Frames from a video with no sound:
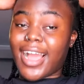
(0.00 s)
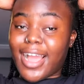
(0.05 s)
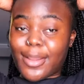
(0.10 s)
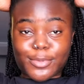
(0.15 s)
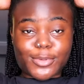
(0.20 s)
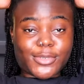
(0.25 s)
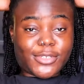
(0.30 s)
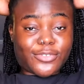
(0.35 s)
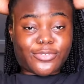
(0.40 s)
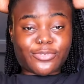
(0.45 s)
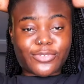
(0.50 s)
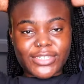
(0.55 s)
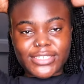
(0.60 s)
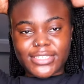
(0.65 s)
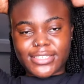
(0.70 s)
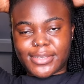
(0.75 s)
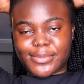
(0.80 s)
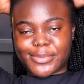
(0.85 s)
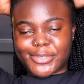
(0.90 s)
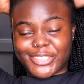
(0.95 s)
I've
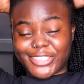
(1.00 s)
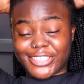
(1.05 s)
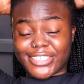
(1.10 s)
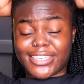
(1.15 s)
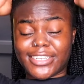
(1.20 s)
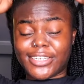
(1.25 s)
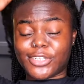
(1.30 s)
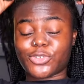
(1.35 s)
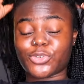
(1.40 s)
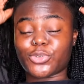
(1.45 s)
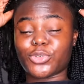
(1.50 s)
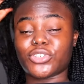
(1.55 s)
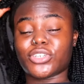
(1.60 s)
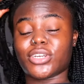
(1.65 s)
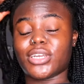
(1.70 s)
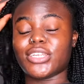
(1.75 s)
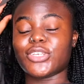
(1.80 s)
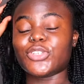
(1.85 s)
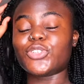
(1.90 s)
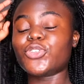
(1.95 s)
recently watched Ginny and Georgia
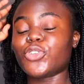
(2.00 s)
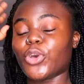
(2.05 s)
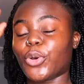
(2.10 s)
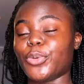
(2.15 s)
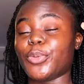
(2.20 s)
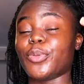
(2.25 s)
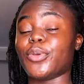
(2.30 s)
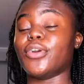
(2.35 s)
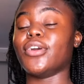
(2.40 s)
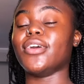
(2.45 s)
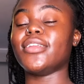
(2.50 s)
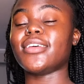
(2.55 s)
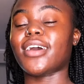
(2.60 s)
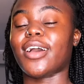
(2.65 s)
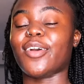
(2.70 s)
and it's so good.